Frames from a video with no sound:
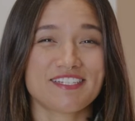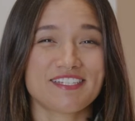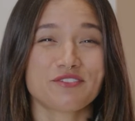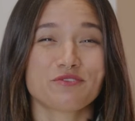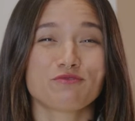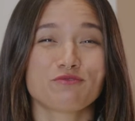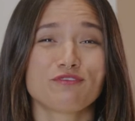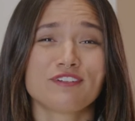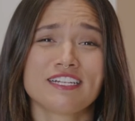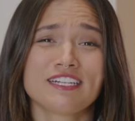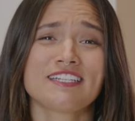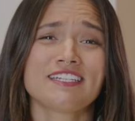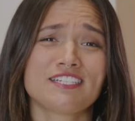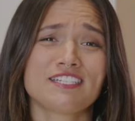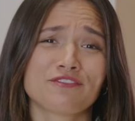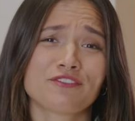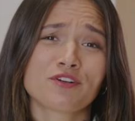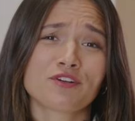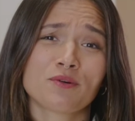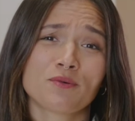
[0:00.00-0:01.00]
is really
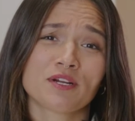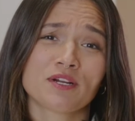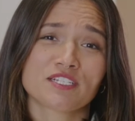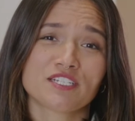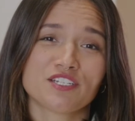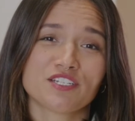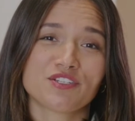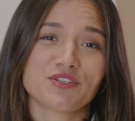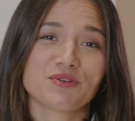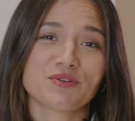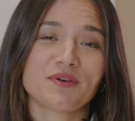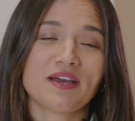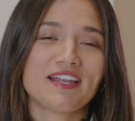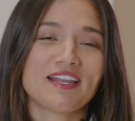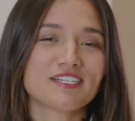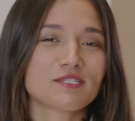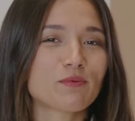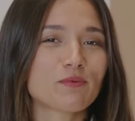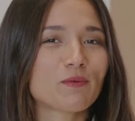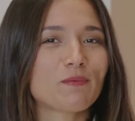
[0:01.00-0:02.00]
difficult work to do, and
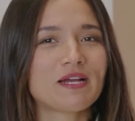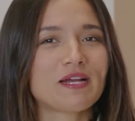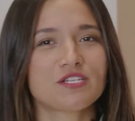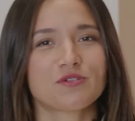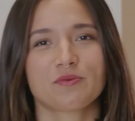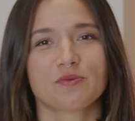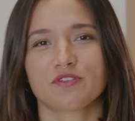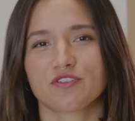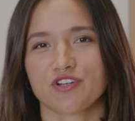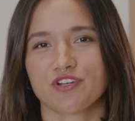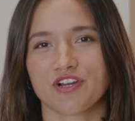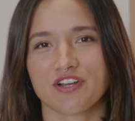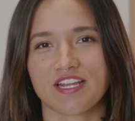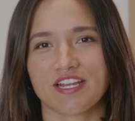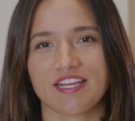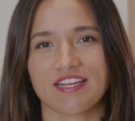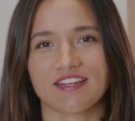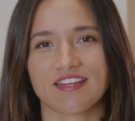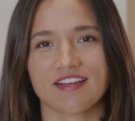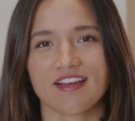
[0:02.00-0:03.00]
it's a perpetual
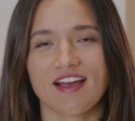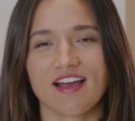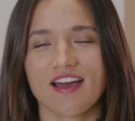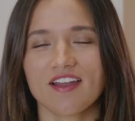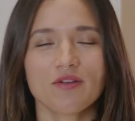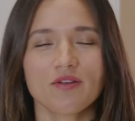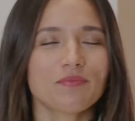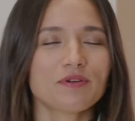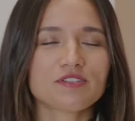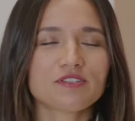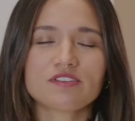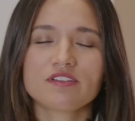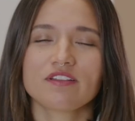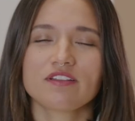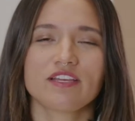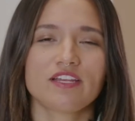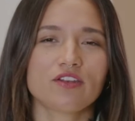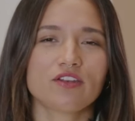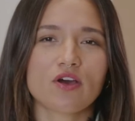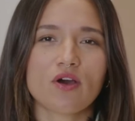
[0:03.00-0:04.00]
journey. I don't
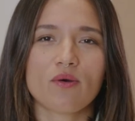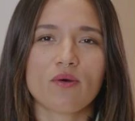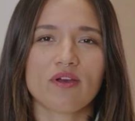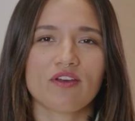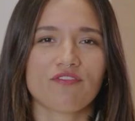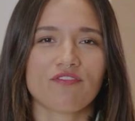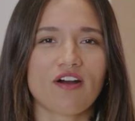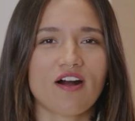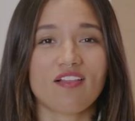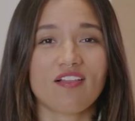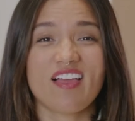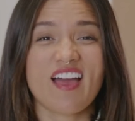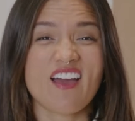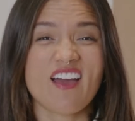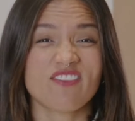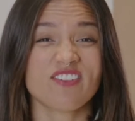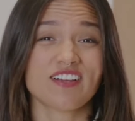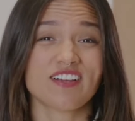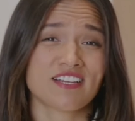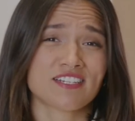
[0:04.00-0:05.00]
personally know if I'll
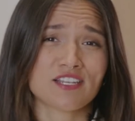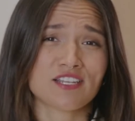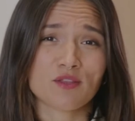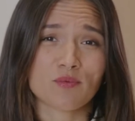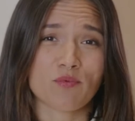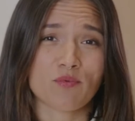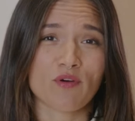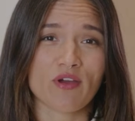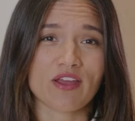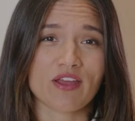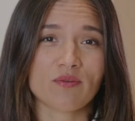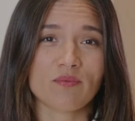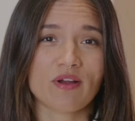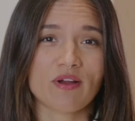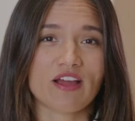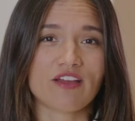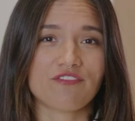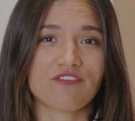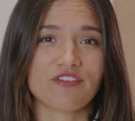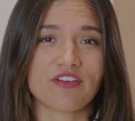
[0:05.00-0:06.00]
ever get to the point where
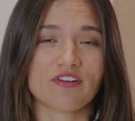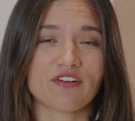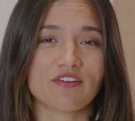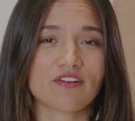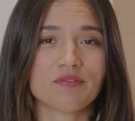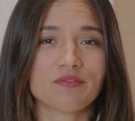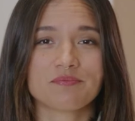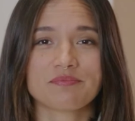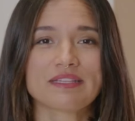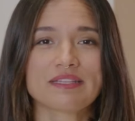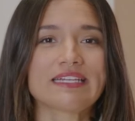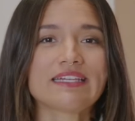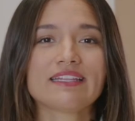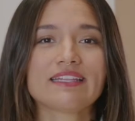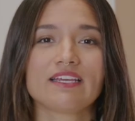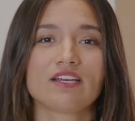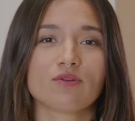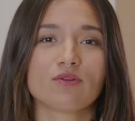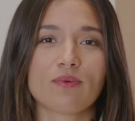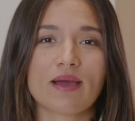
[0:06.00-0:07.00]
I feel
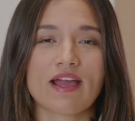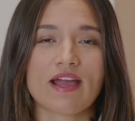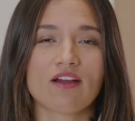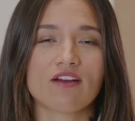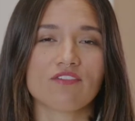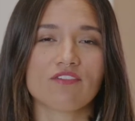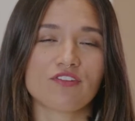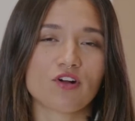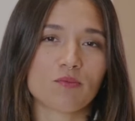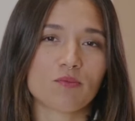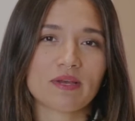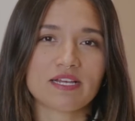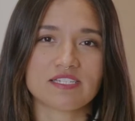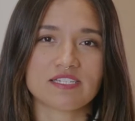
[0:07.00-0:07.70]
completely aware of all my